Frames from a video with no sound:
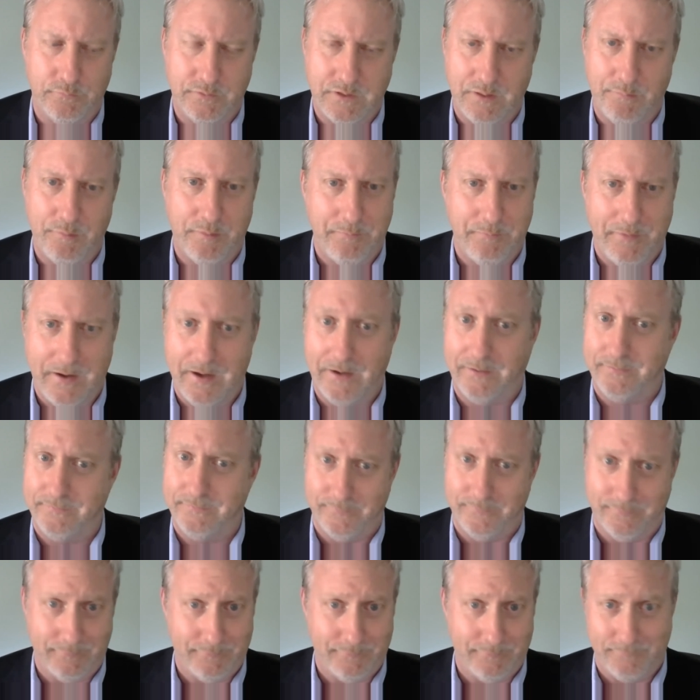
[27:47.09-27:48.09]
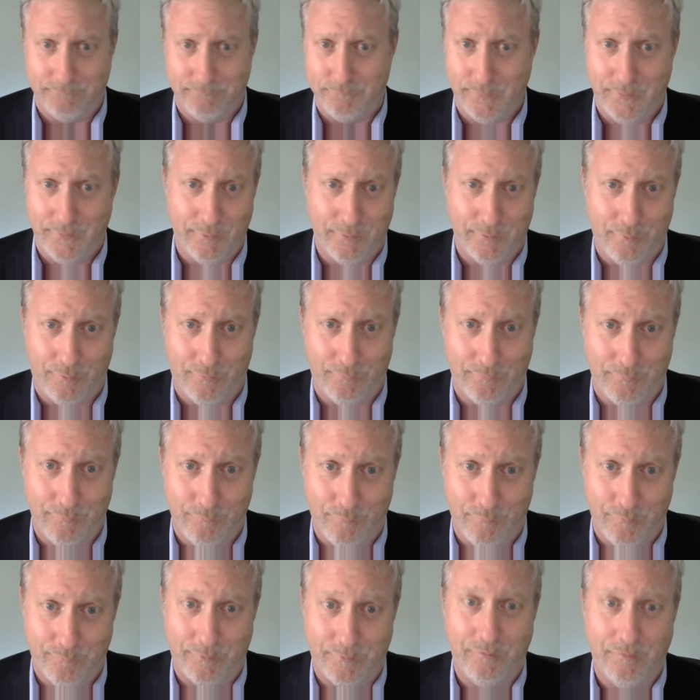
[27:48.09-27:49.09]
coming back to, if we can call it
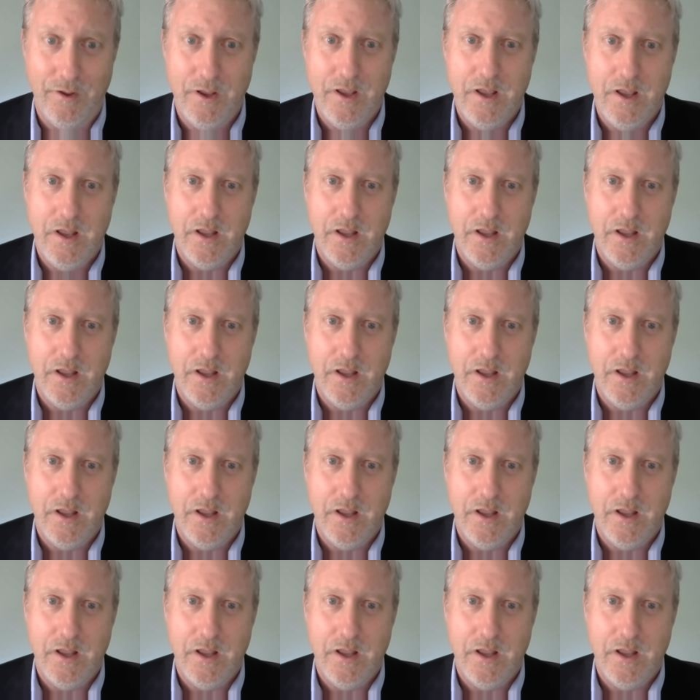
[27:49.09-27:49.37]
normal,